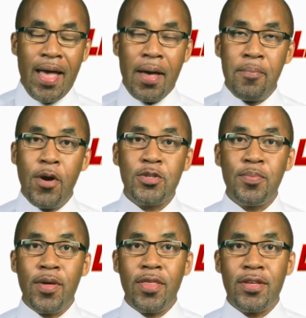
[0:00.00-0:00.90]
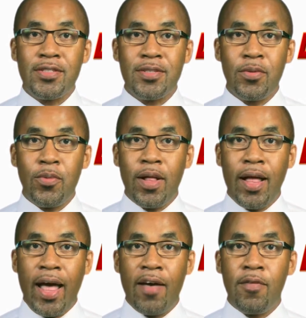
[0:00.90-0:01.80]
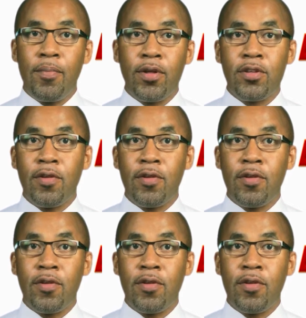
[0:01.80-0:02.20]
And most mothers will have a bottle